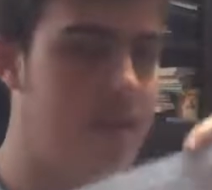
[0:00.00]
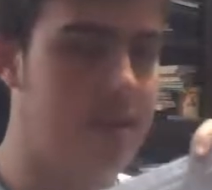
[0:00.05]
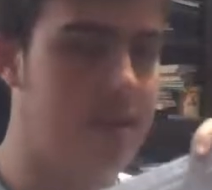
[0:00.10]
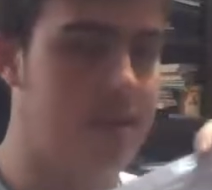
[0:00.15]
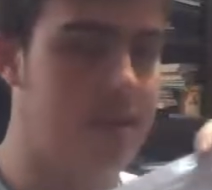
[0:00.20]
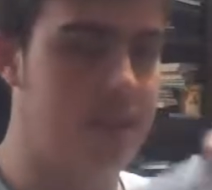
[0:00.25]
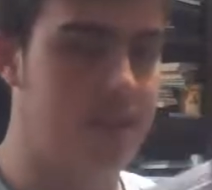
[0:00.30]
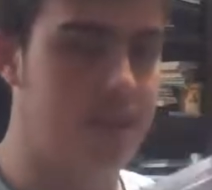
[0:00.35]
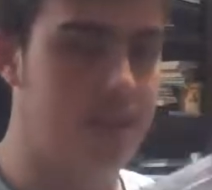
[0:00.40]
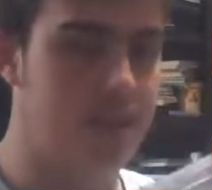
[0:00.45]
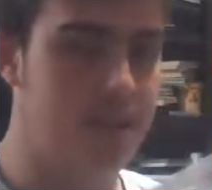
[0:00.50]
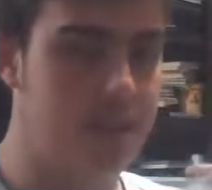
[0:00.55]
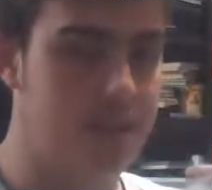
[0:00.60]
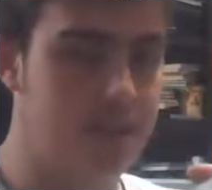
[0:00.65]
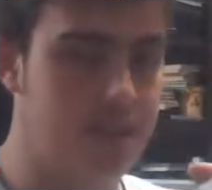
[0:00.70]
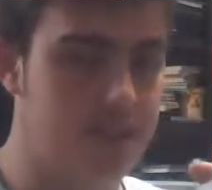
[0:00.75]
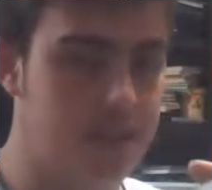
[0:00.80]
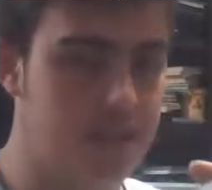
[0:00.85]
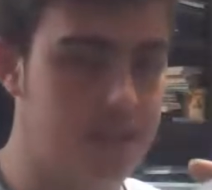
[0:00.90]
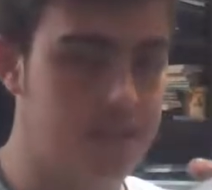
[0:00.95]
the idea
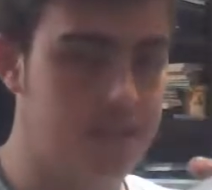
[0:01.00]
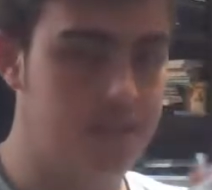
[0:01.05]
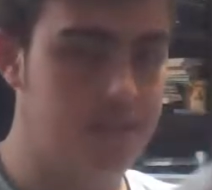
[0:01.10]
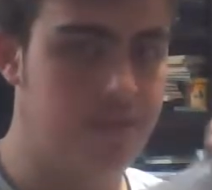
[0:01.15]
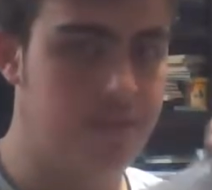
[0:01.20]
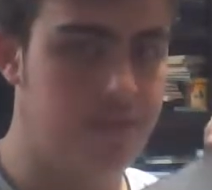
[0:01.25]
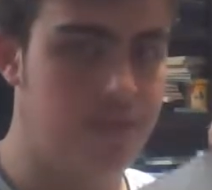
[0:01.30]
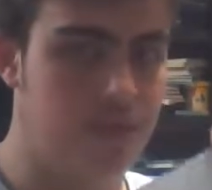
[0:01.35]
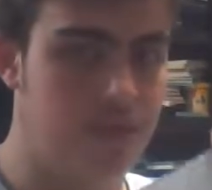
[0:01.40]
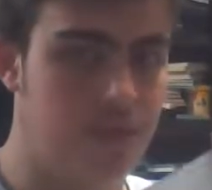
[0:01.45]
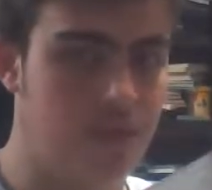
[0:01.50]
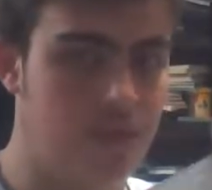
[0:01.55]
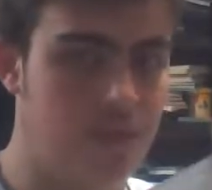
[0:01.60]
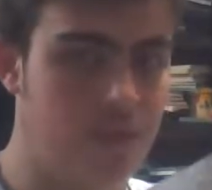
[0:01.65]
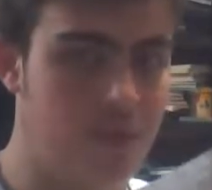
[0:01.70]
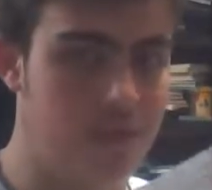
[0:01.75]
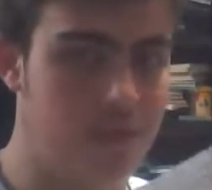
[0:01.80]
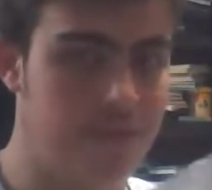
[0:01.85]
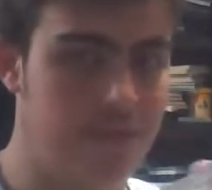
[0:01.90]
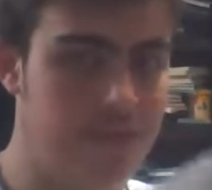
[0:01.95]
is
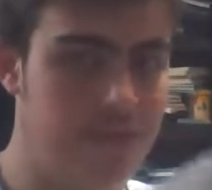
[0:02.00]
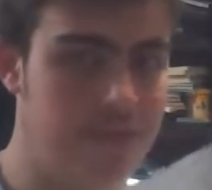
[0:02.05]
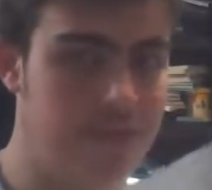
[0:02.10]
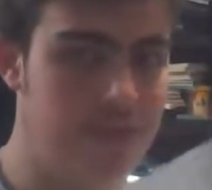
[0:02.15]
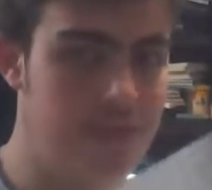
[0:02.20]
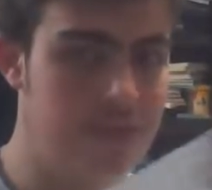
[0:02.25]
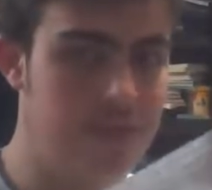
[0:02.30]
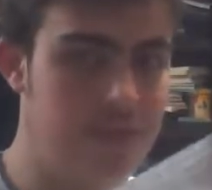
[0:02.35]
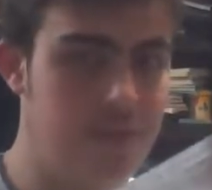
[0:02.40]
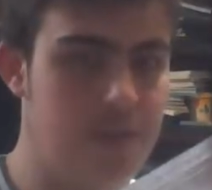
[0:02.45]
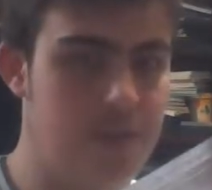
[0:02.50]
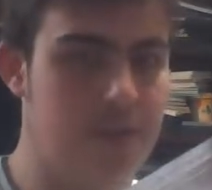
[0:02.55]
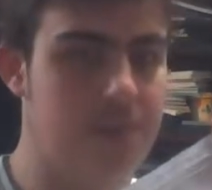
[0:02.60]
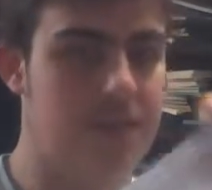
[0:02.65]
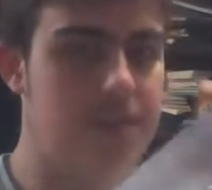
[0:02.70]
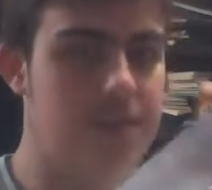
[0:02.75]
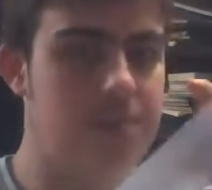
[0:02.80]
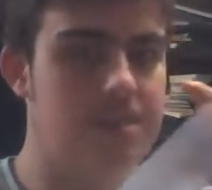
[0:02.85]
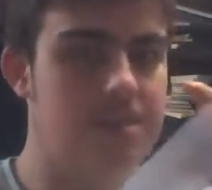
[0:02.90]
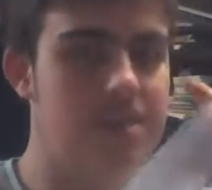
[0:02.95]
for 150
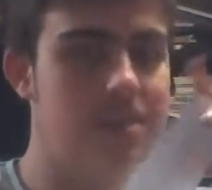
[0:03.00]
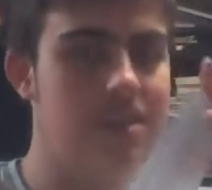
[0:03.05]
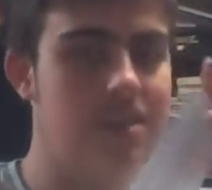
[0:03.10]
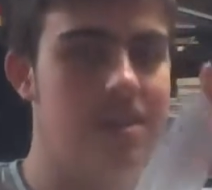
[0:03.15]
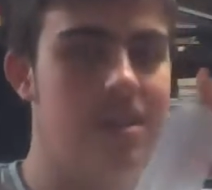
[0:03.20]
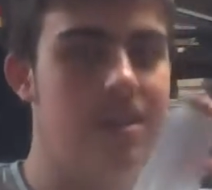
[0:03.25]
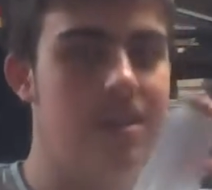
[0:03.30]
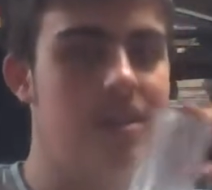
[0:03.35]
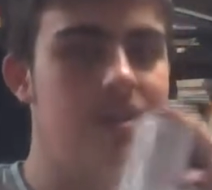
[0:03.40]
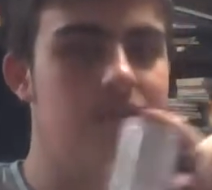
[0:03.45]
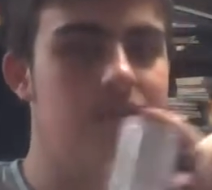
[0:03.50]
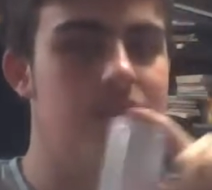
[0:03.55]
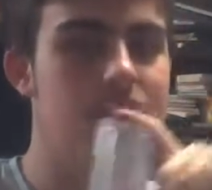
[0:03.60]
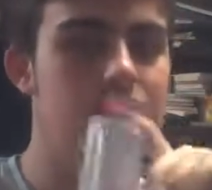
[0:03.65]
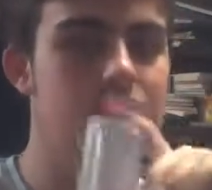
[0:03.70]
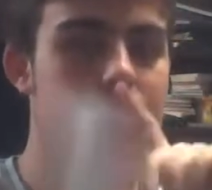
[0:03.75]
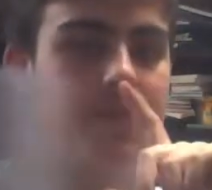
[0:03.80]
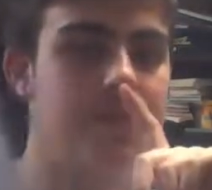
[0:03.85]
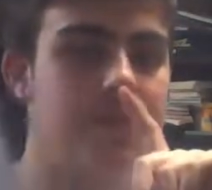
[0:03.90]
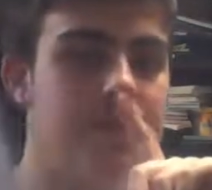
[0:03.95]
FPS limit to
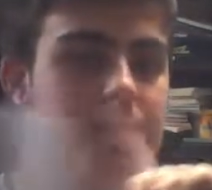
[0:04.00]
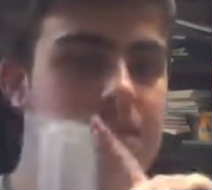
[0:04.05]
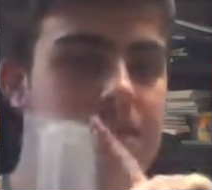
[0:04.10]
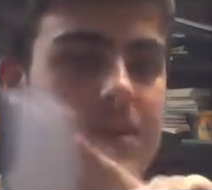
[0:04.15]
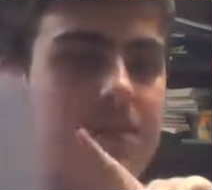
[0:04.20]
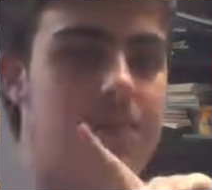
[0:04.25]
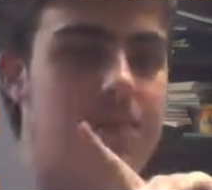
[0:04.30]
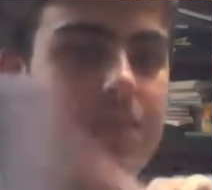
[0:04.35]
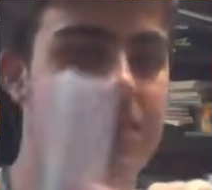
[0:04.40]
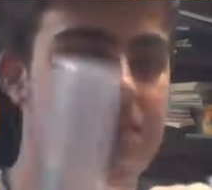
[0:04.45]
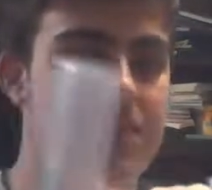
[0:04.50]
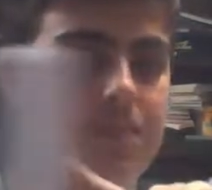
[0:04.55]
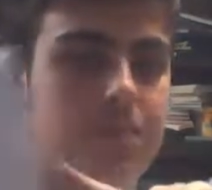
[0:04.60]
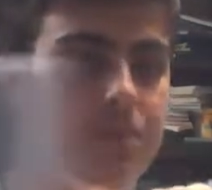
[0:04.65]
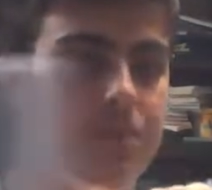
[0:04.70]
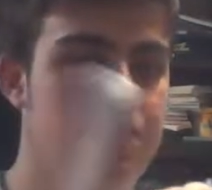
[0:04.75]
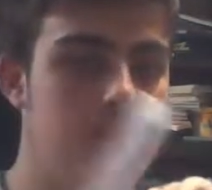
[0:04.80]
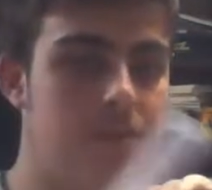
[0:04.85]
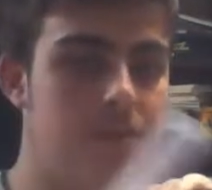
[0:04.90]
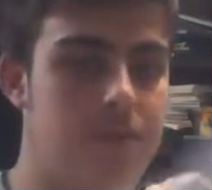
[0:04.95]
use 150 FPS
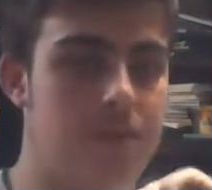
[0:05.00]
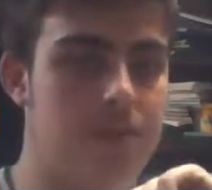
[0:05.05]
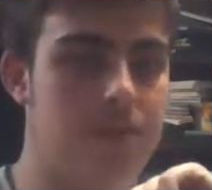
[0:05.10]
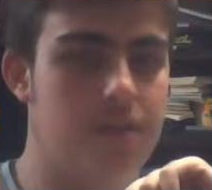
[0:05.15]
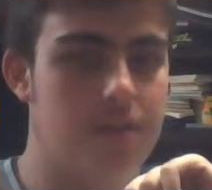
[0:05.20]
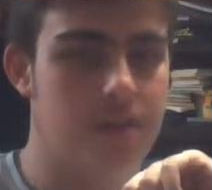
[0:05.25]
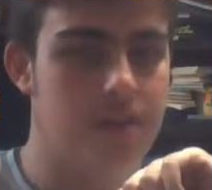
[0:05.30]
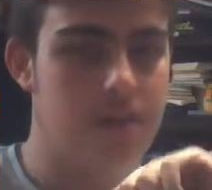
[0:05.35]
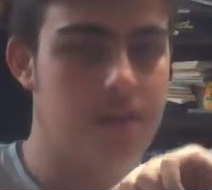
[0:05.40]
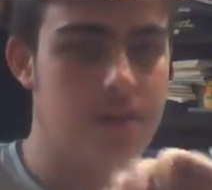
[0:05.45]
Boomco.